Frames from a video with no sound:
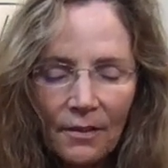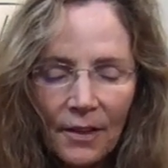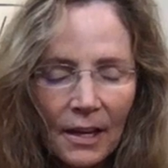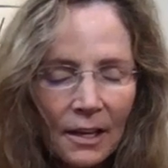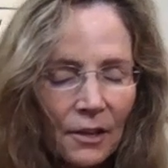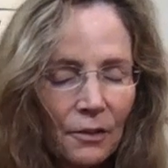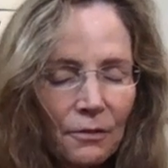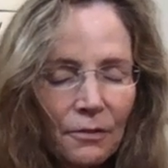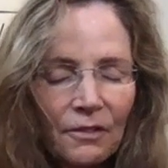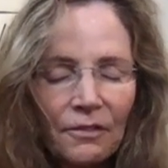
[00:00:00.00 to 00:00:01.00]
Thank you
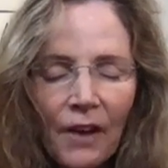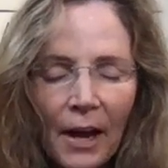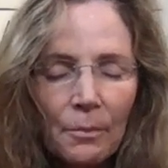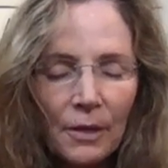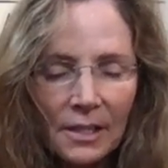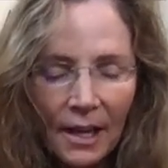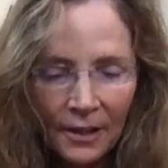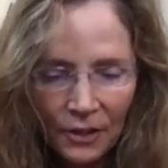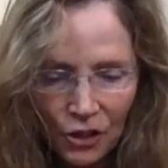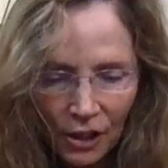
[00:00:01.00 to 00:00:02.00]
for vibrant
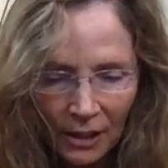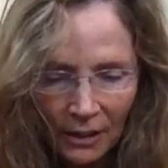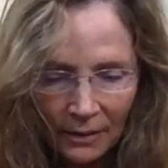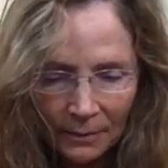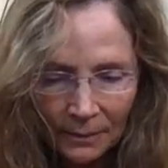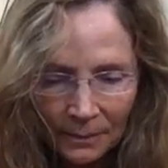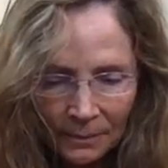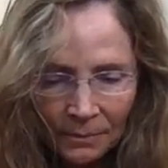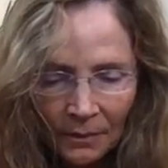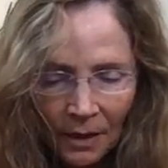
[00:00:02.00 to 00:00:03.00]
energy.
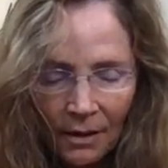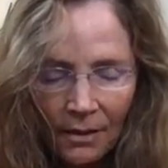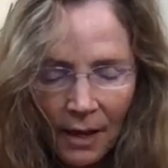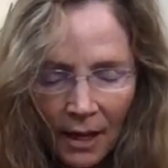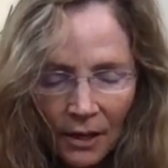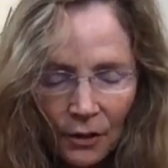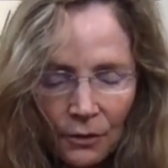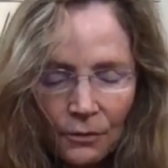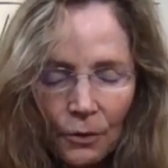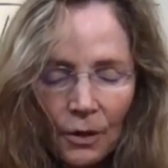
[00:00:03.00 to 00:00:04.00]
Thank
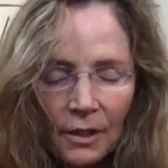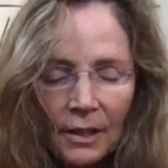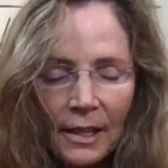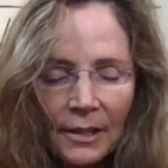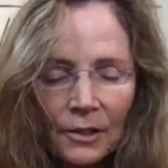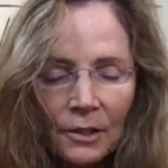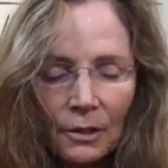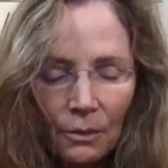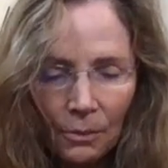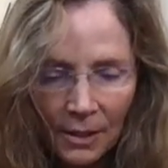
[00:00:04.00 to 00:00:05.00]
you for
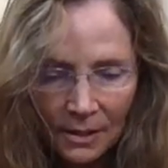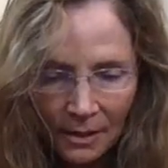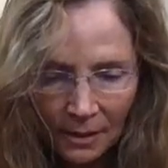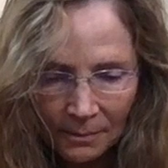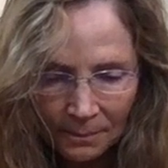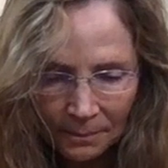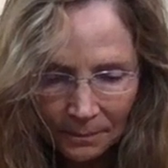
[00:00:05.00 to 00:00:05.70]
inner wisdom.